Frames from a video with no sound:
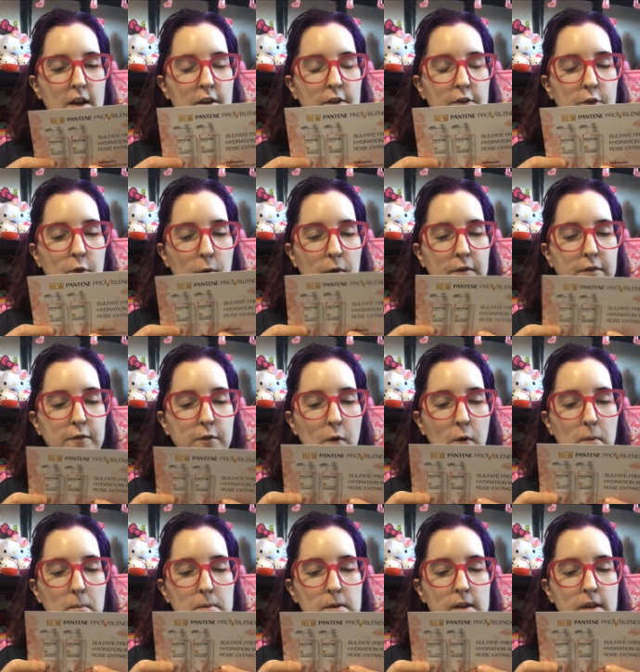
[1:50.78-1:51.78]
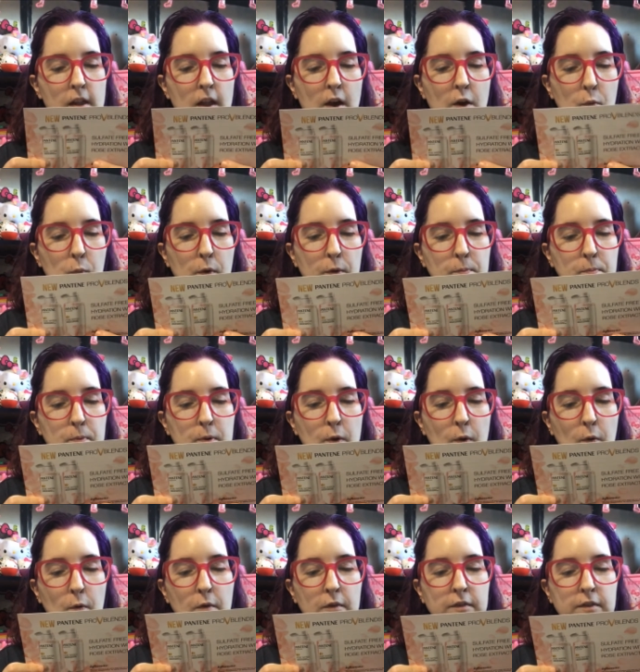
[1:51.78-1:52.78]
So a formula with
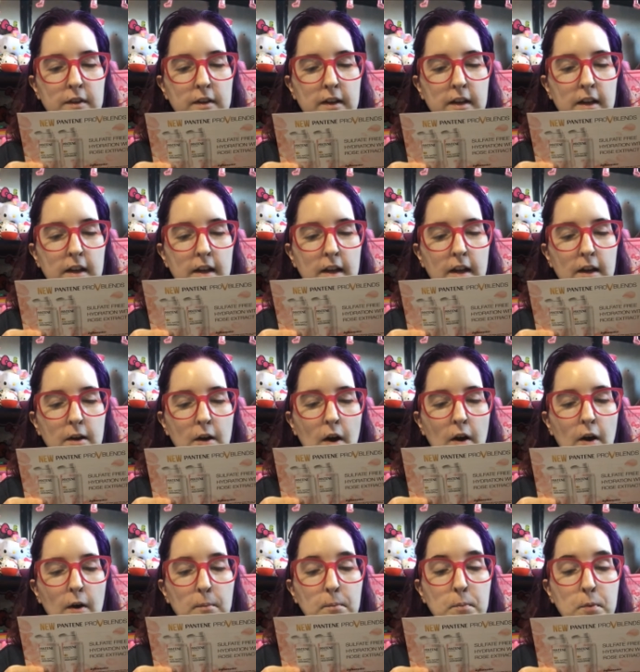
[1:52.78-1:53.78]
pro, v, uh,